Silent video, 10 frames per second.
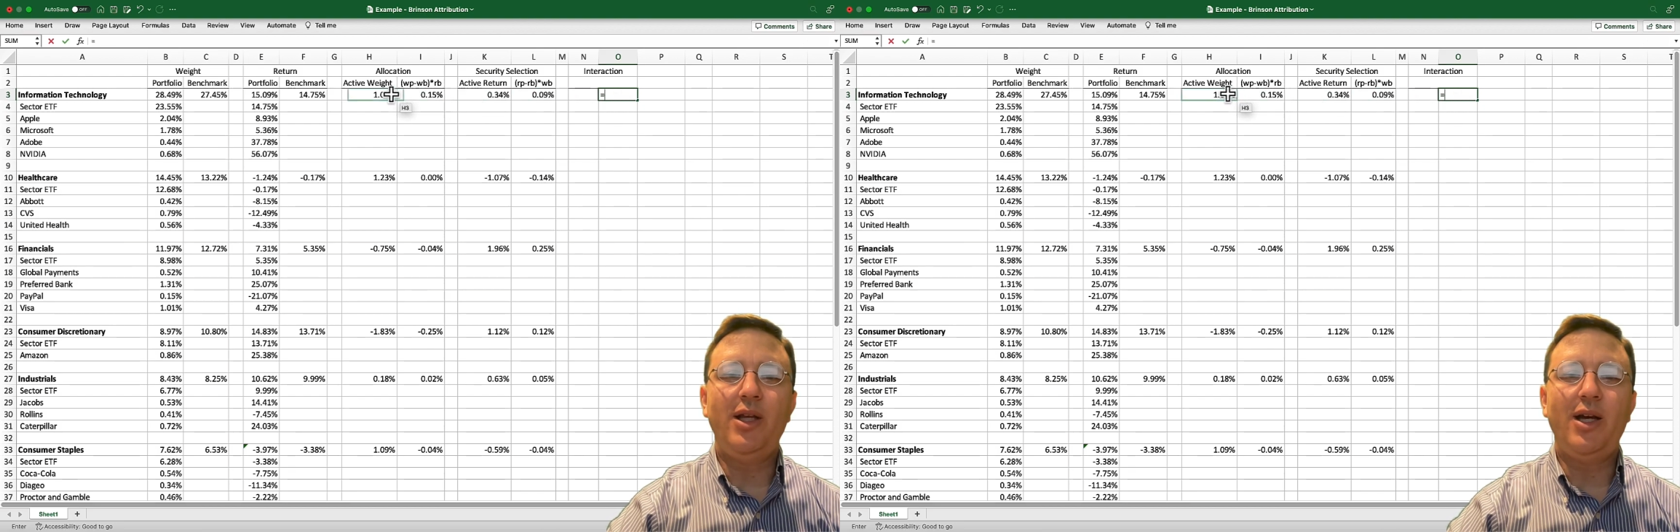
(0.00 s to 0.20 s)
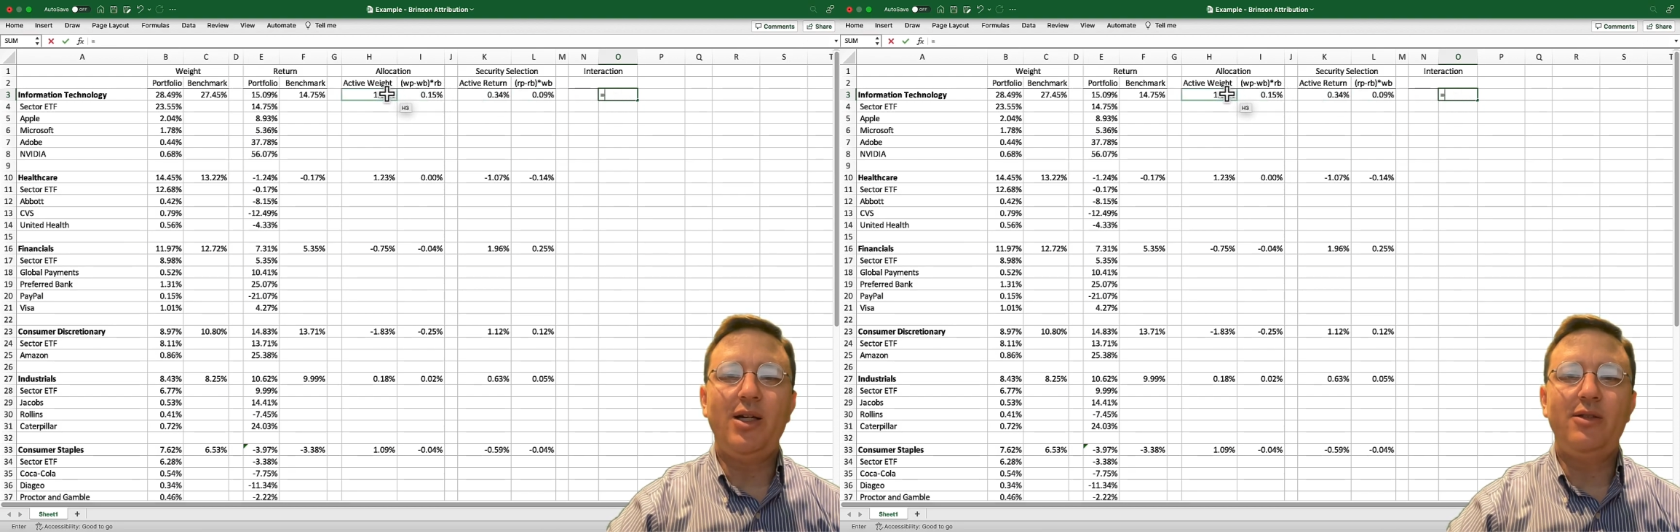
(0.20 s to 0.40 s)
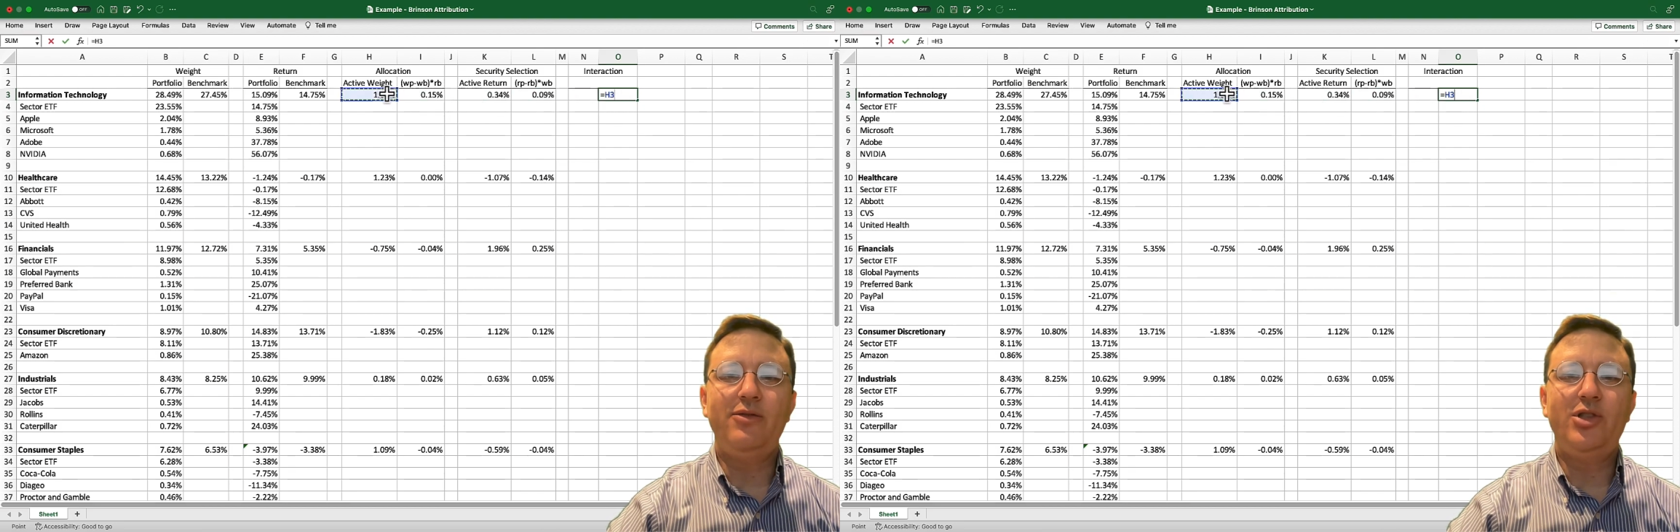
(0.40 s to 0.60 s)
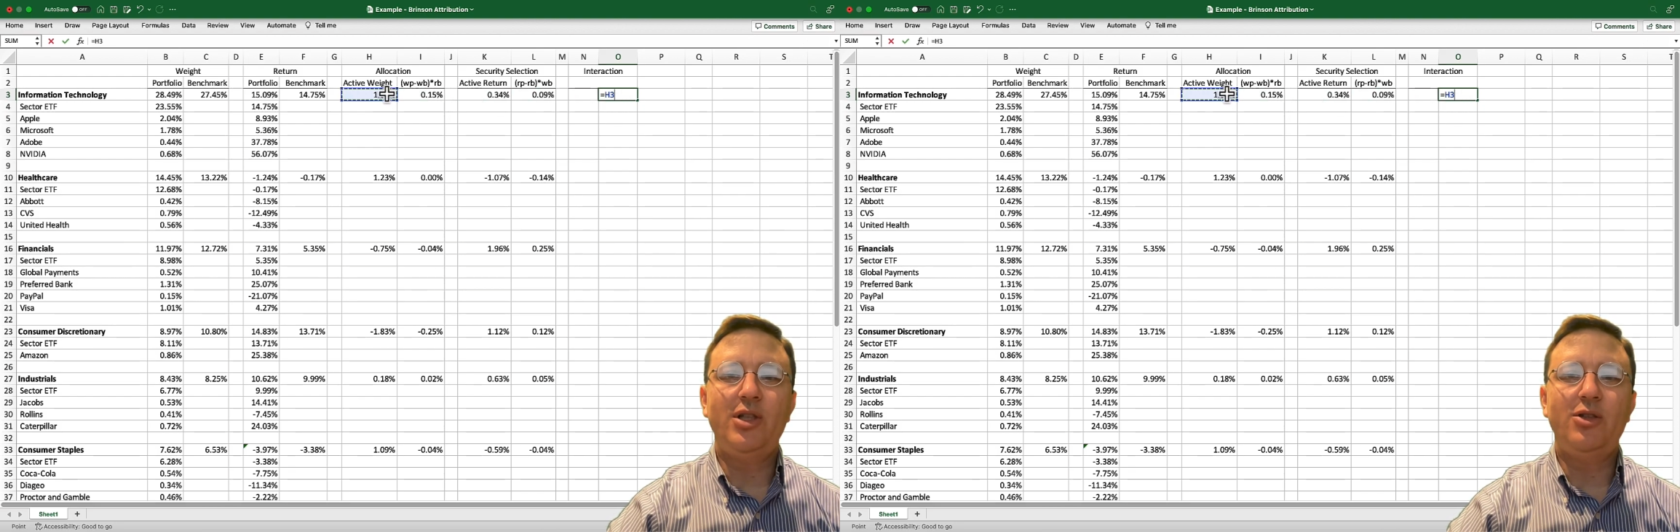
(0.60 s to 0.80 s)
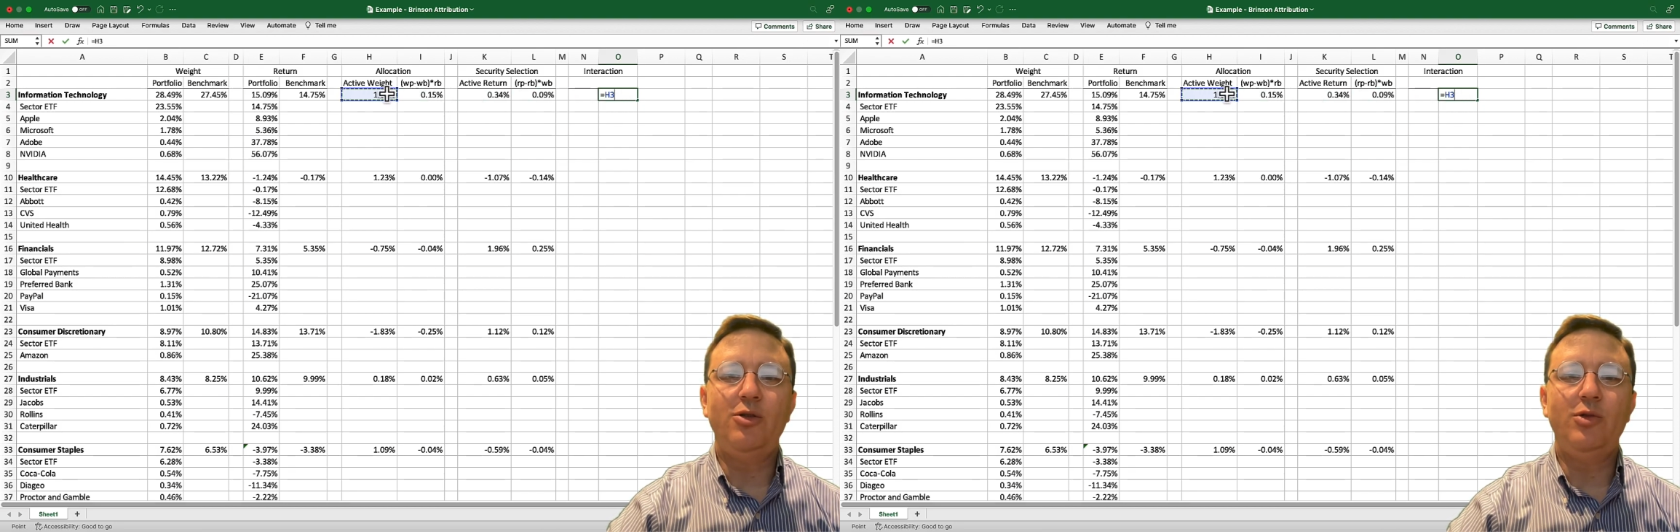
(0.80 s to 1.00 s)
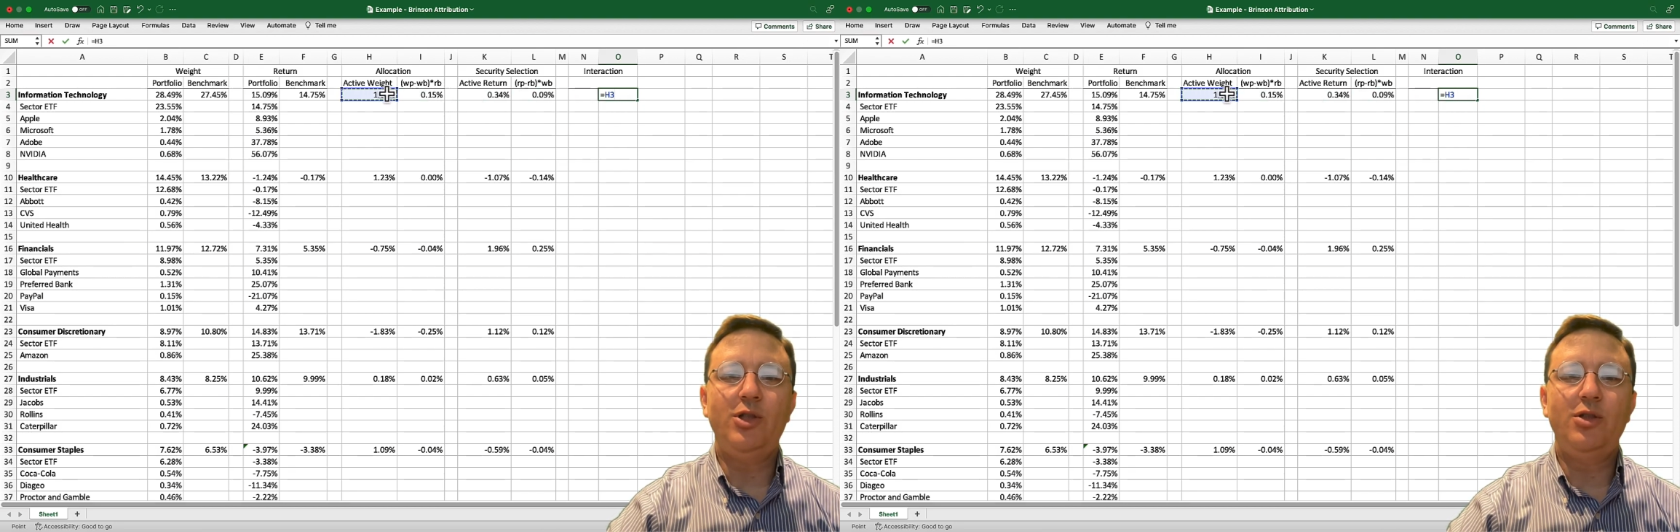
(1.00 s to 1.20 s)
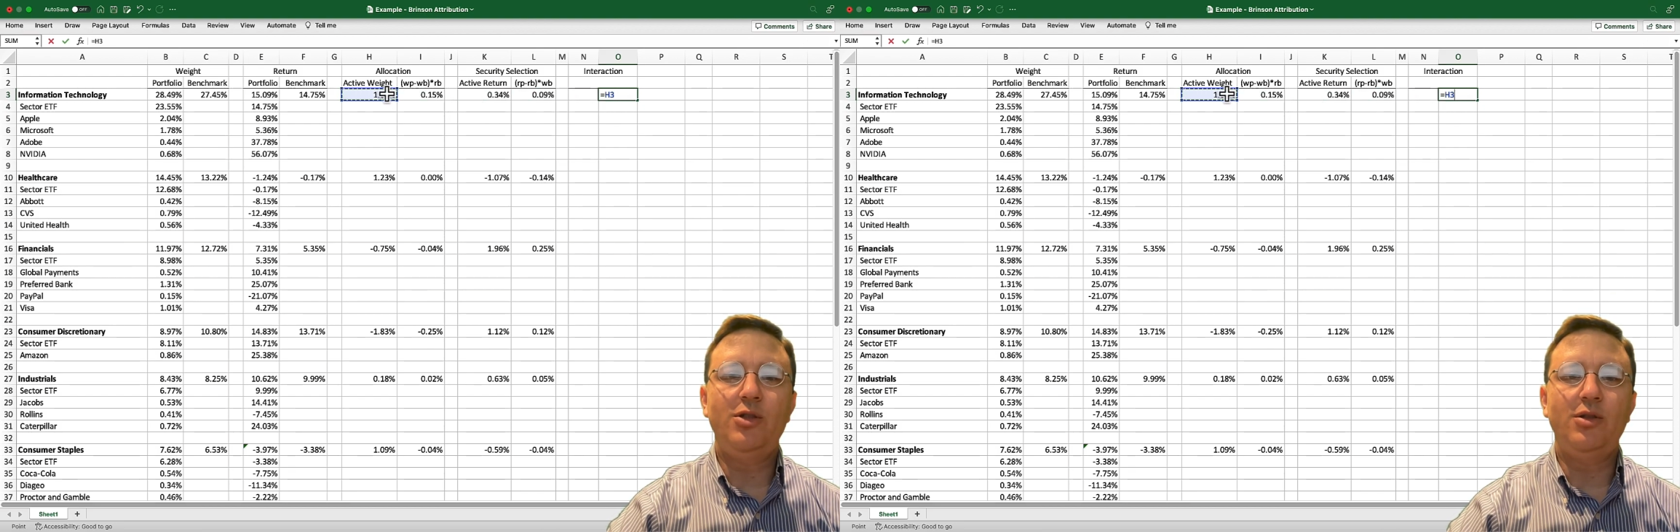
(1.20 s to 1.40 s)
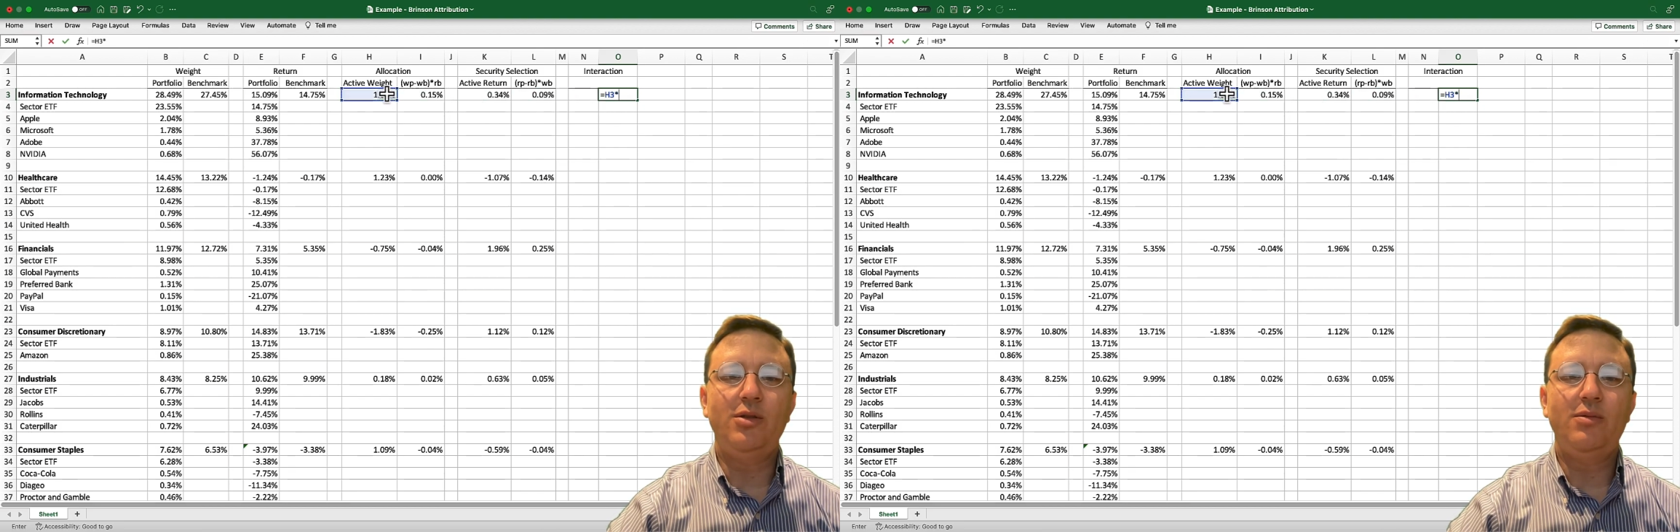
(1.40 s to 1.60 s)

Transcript: active sector return.